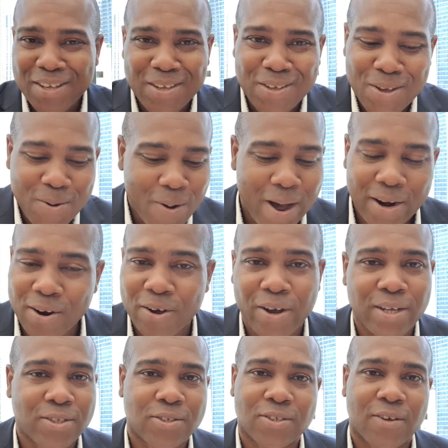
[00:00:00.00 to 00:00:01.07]
you are not
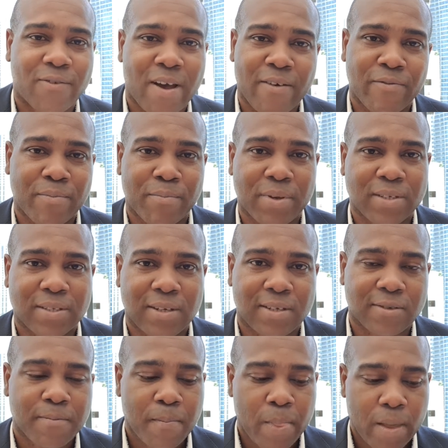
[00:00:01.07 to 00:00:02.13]
going to survive in business,
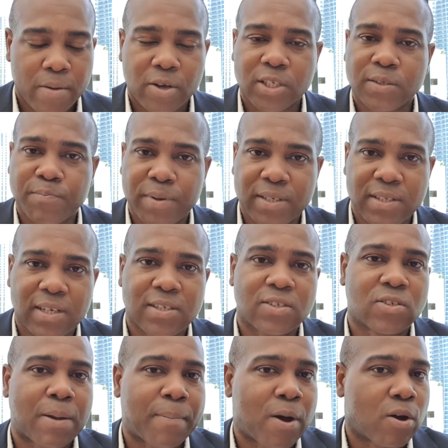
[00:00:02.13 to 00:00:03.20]
because business
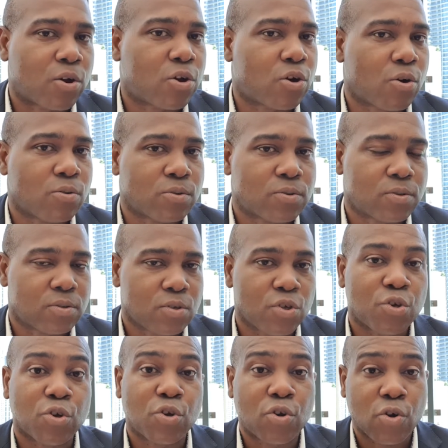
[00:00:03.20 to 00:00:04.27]
is about growth.
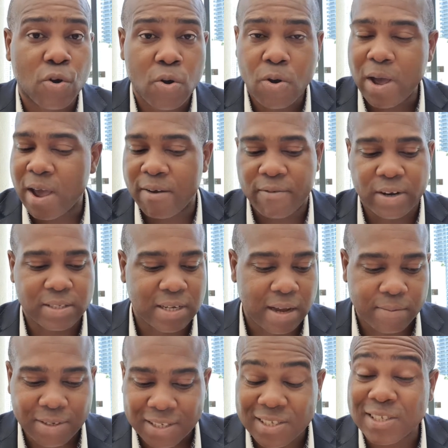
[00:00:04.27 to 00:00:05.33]
You grow every time.
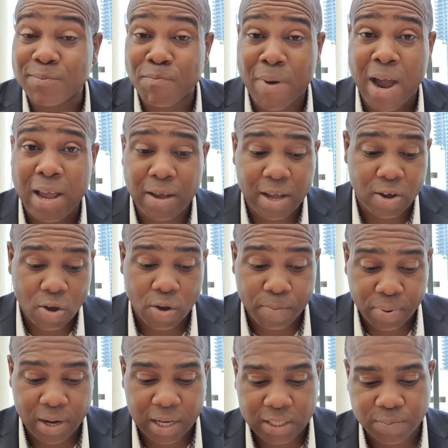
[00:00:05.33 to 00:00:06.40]
This is my
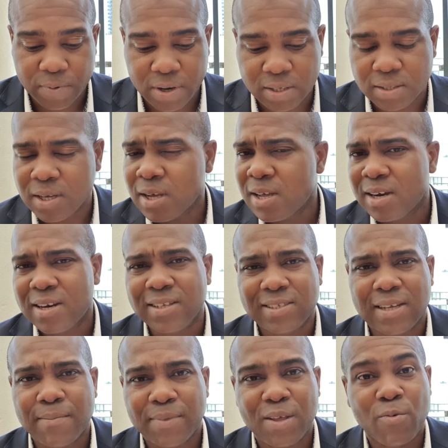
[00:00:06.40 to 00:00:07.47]
humble experience. The
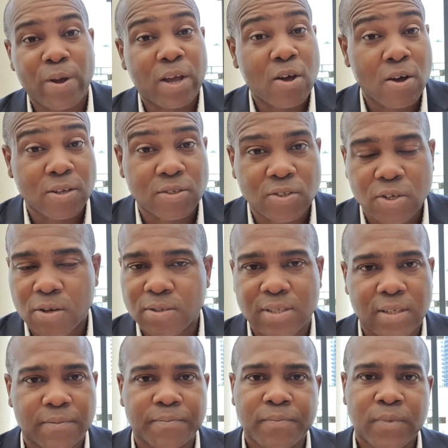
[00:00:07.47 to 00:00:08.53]
same thing with
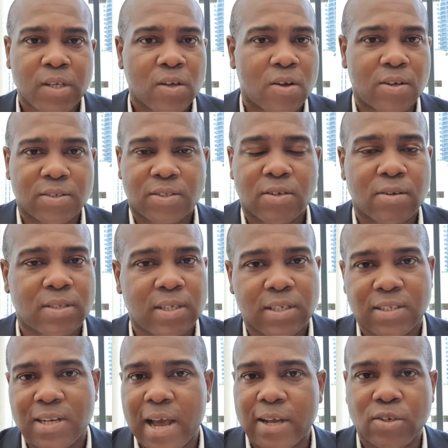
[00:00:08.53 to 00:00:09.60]
consulting. Consulting
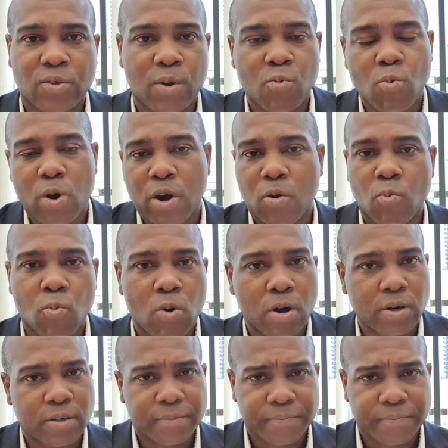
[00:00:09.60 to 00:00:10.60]
is like doing one-on-one.